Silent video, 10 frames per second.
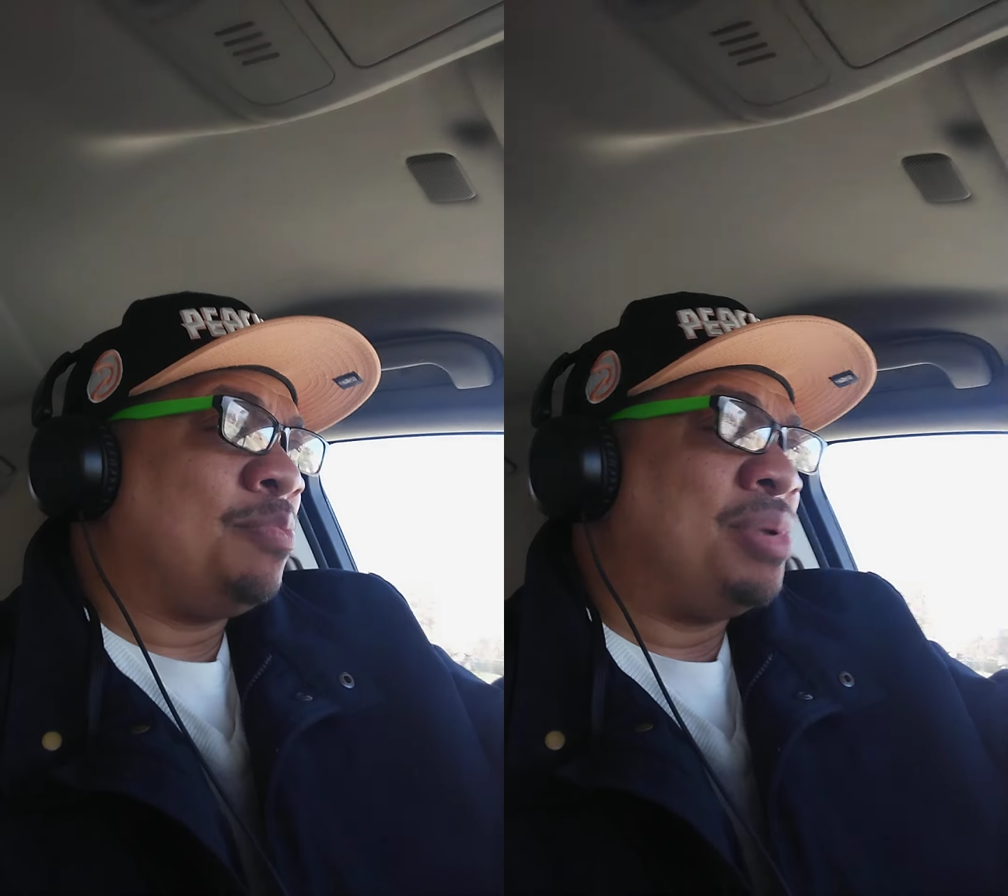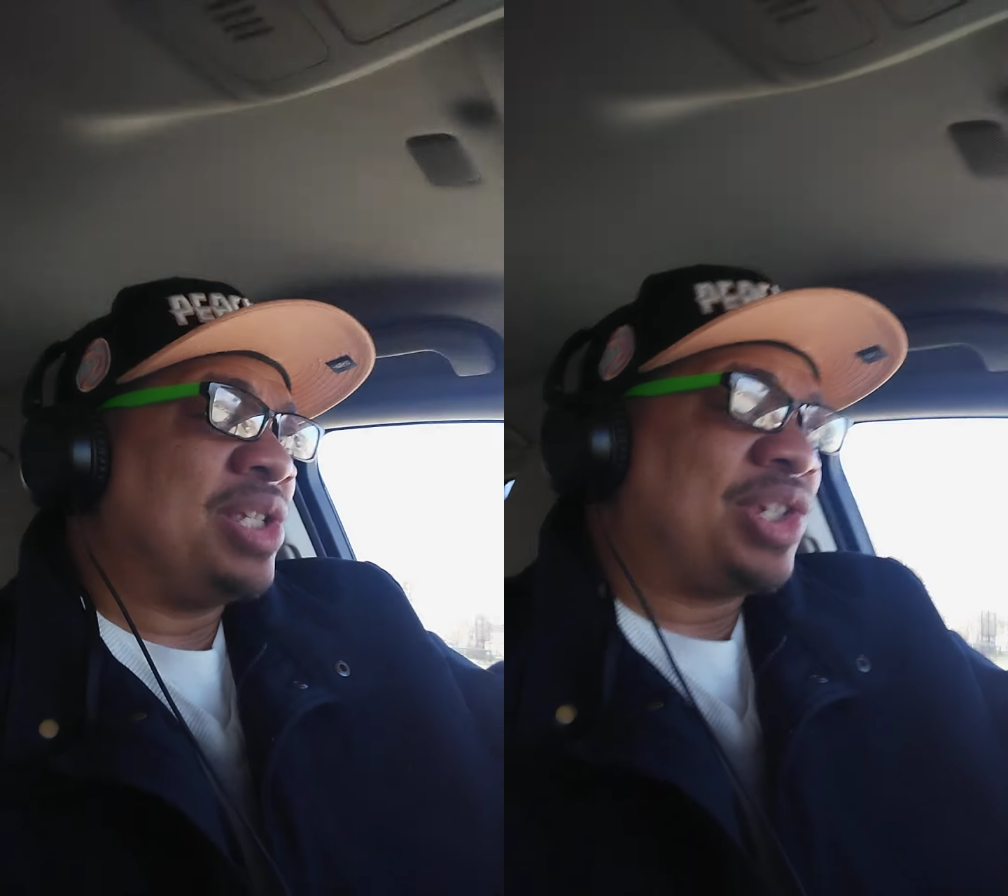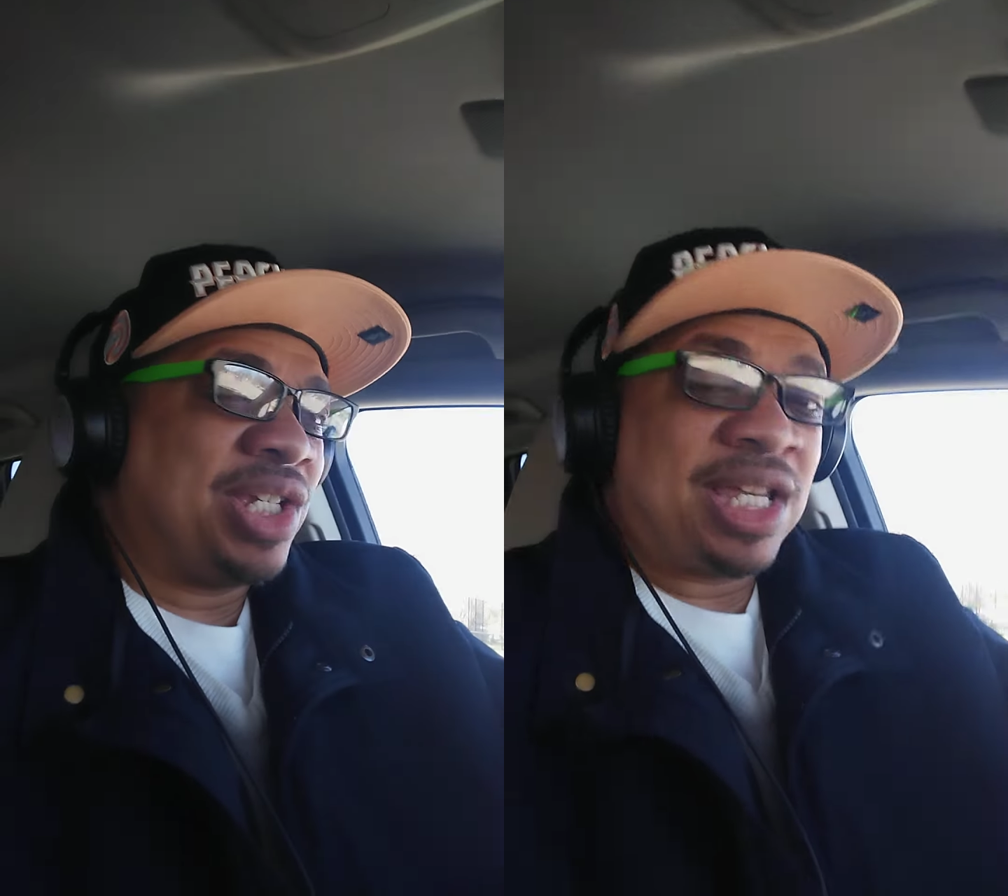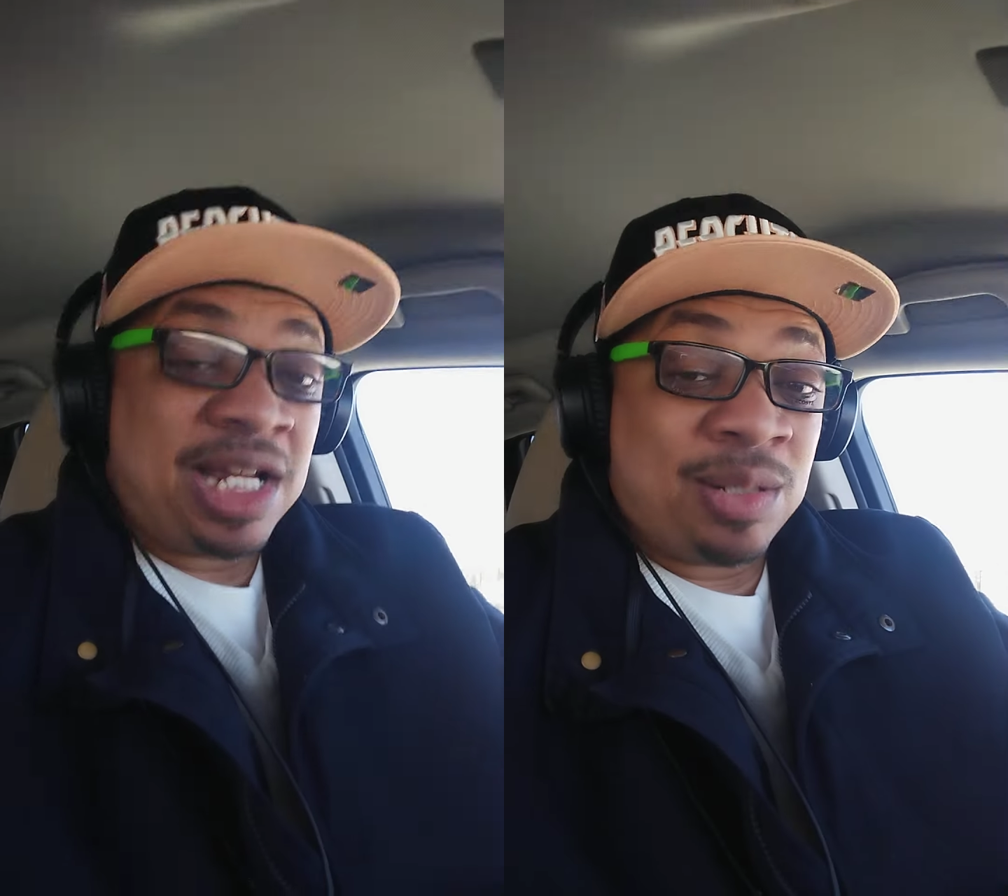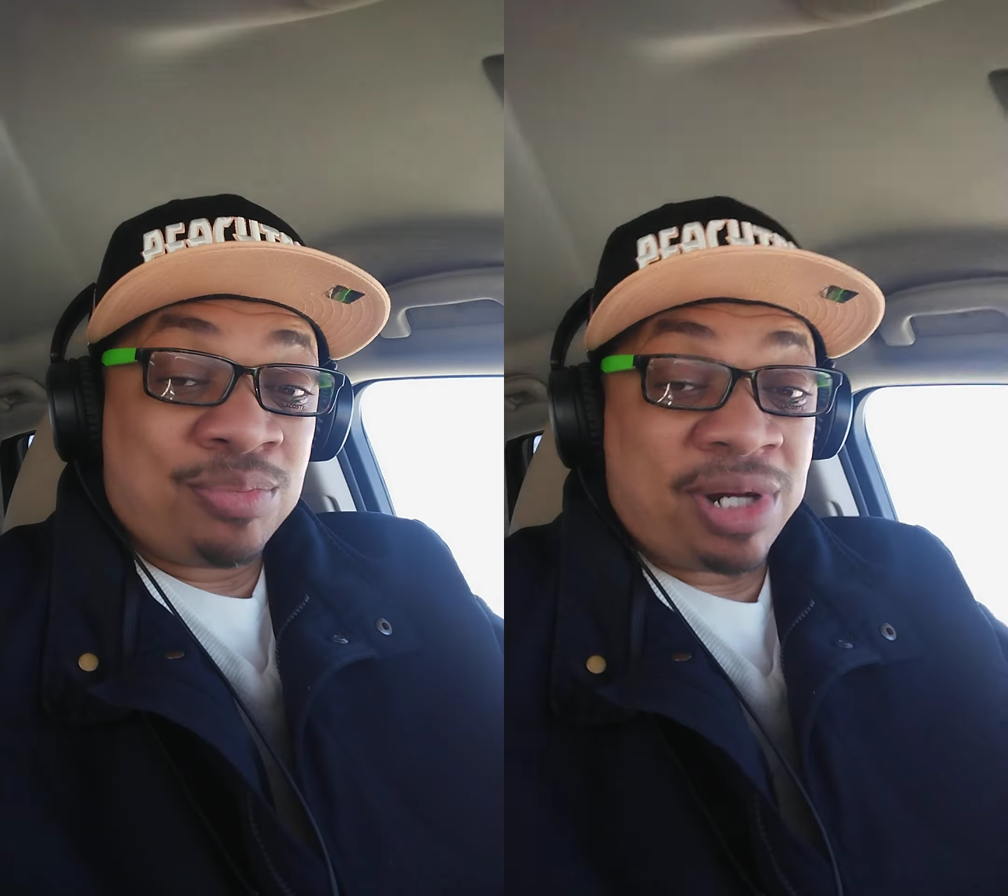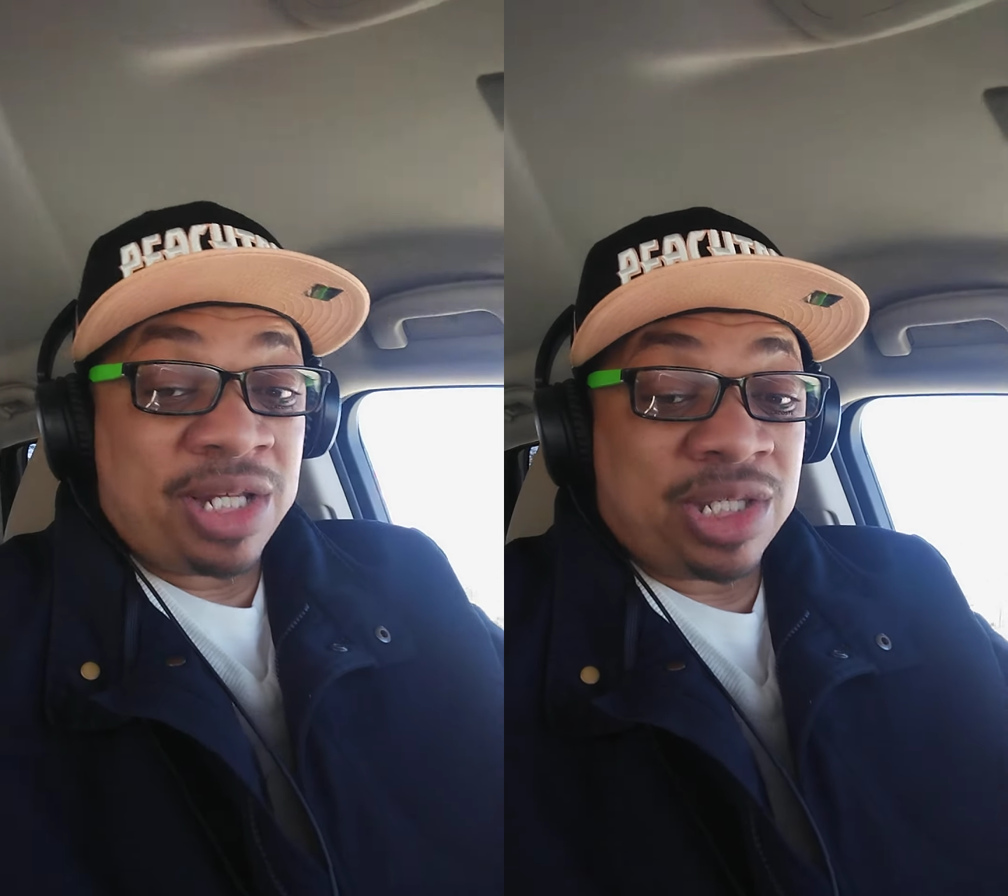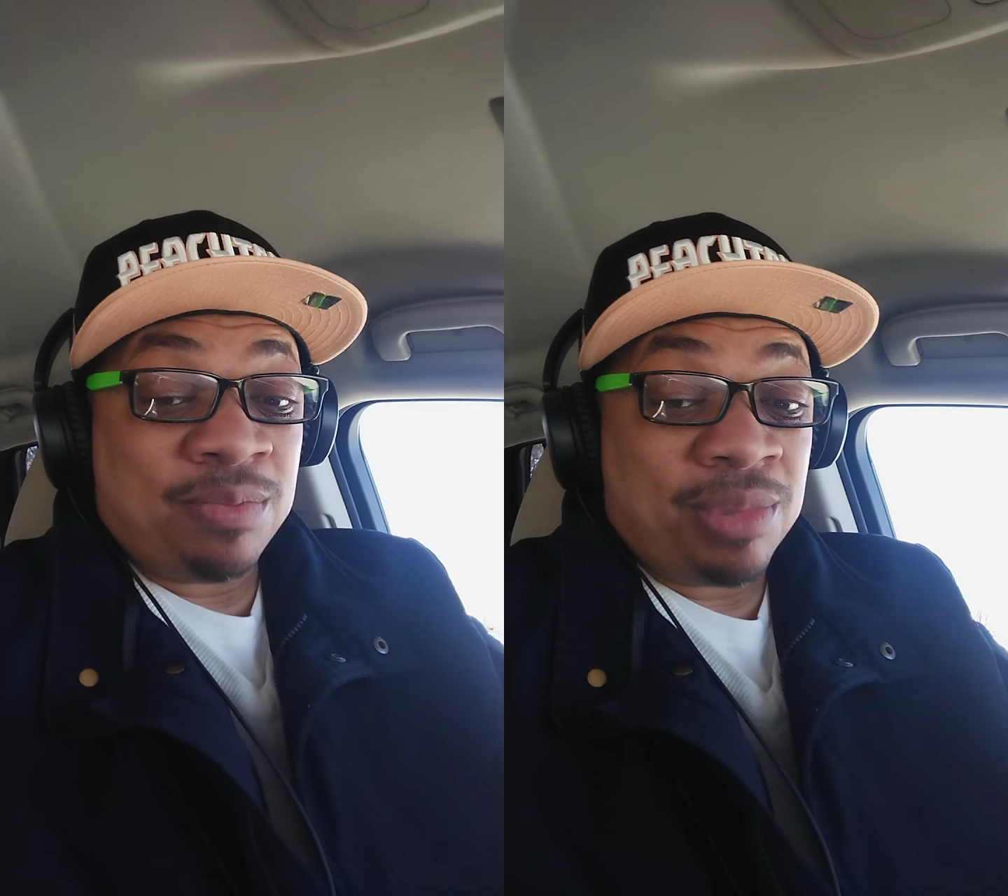But she kind of breaks the